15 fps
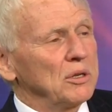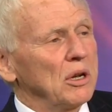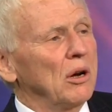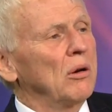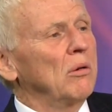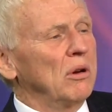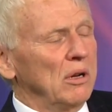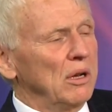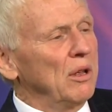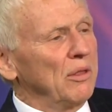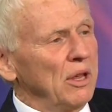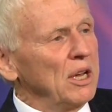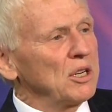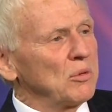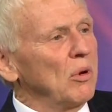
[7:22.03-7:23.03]
So
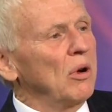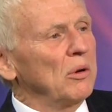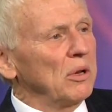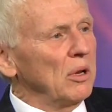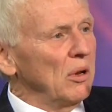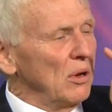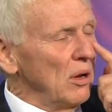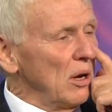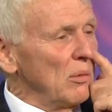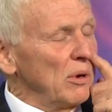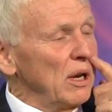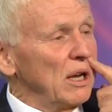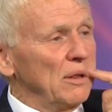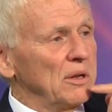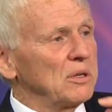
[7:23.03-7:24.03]
things rolled along.
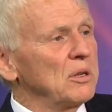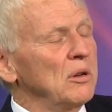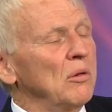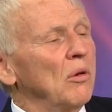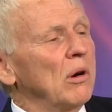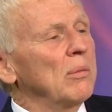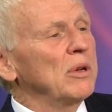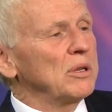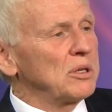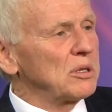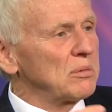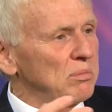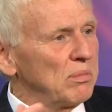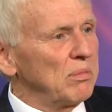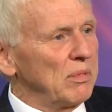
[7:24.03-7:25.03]
We had this
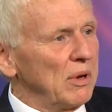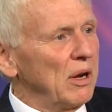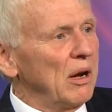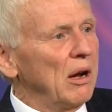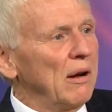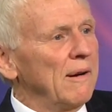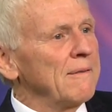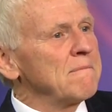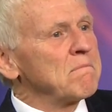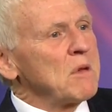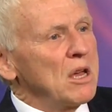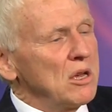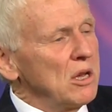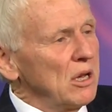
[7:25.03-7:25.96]
enormous, I